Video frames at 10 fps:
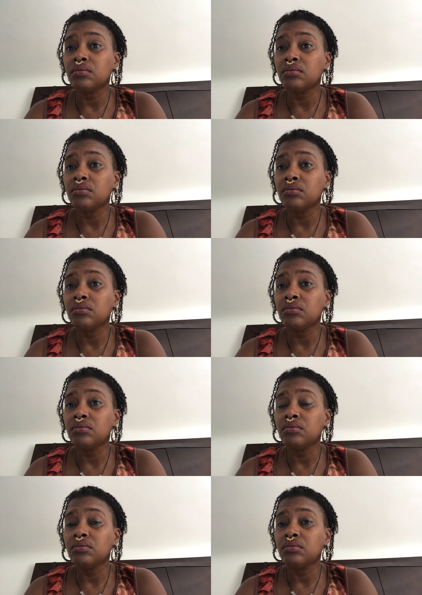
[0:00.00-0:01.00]

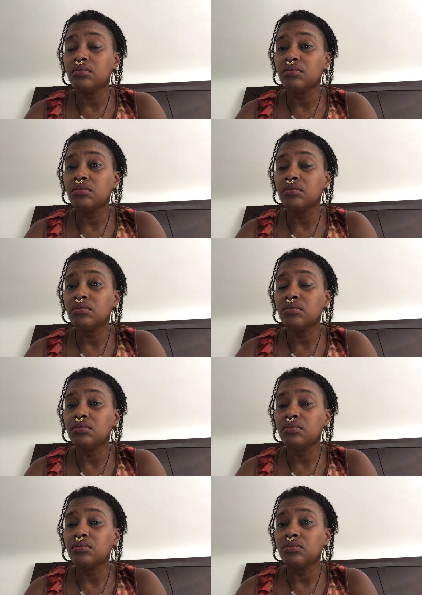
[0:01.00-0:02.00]

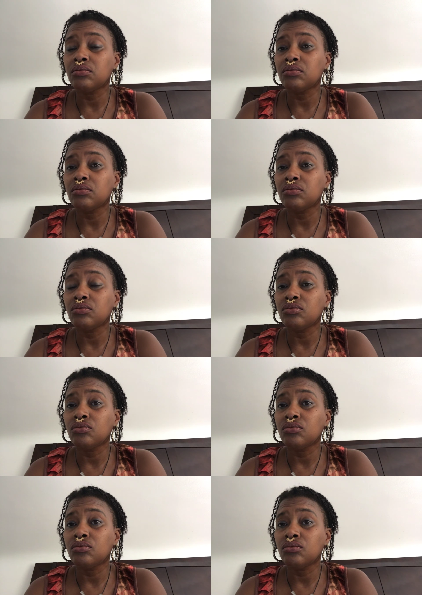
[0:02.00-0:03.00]

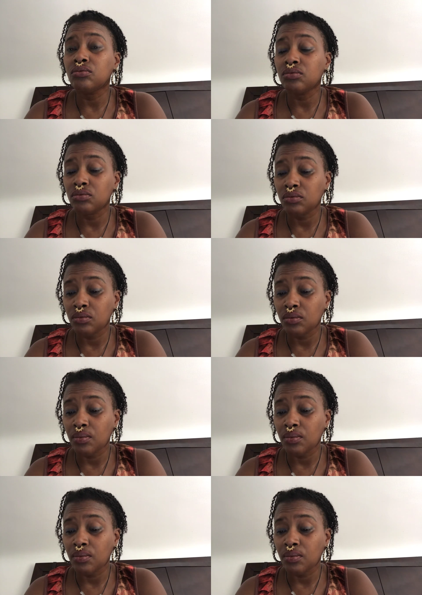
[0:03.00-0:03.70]
[no speech]